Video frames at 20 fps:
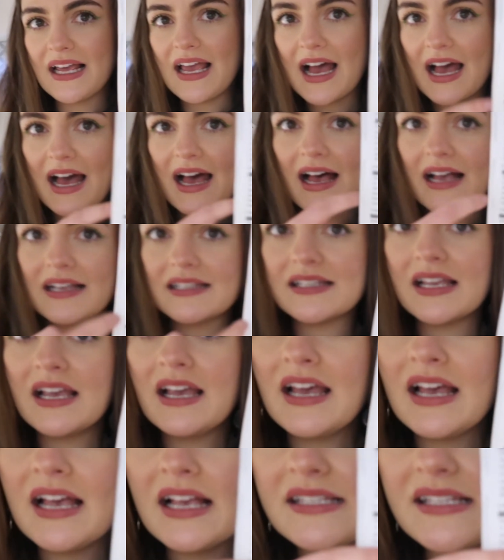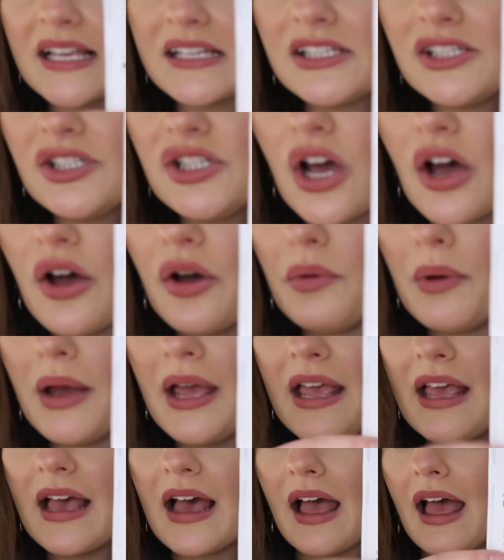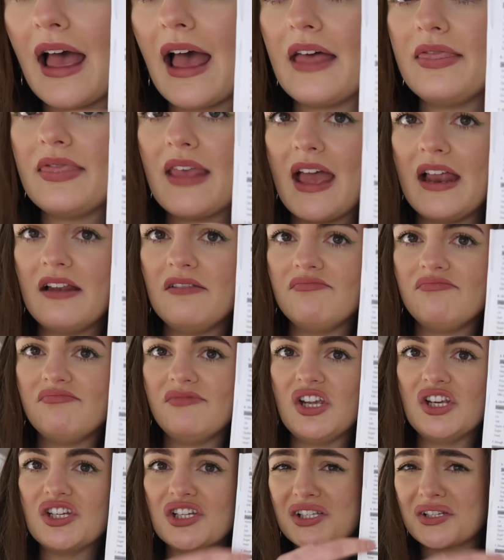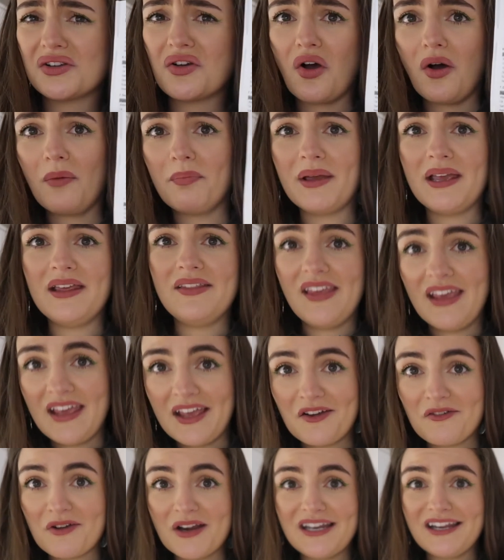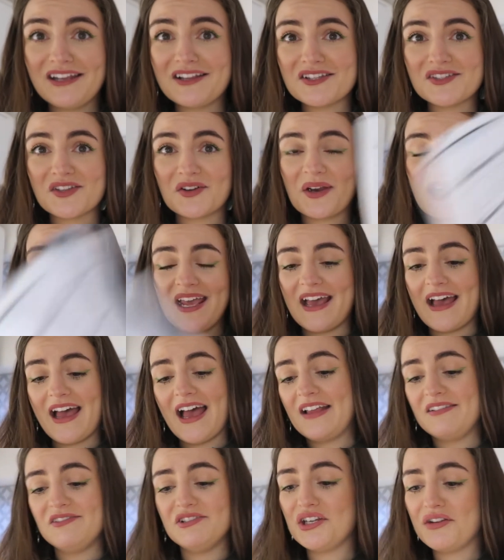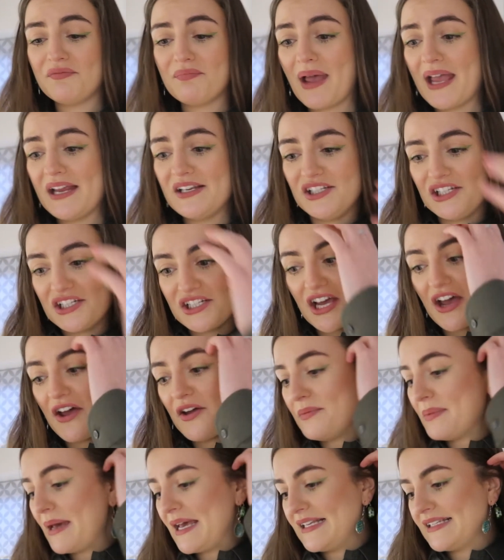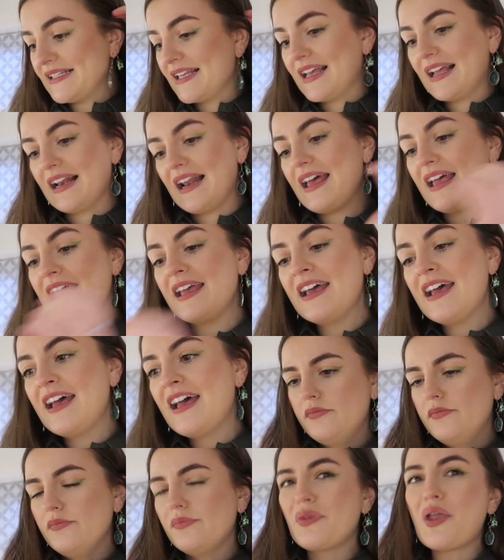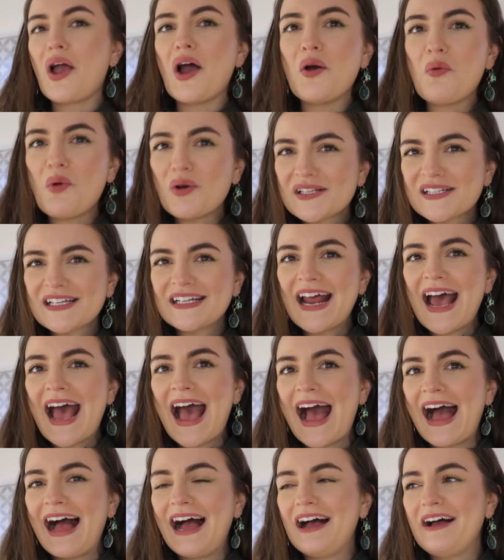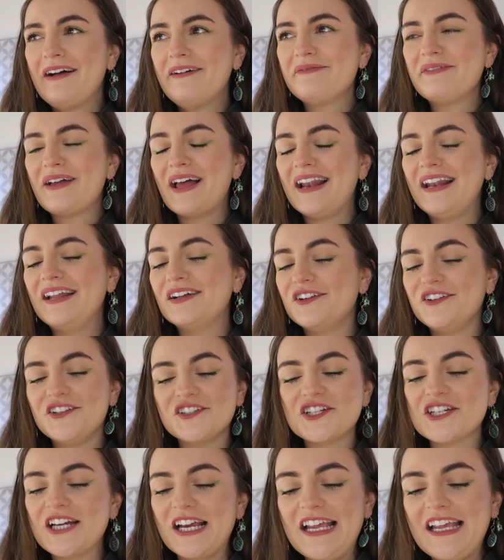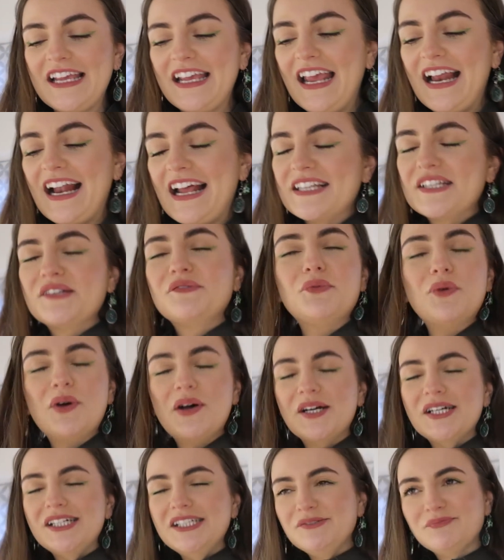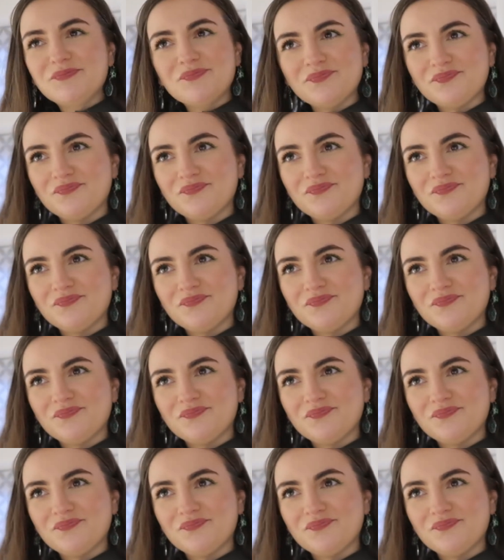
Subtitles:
has, it says dough here, and then you just copy the ingredients on here and you've made your dough basically. I was going to have a little cheeky glass of wine,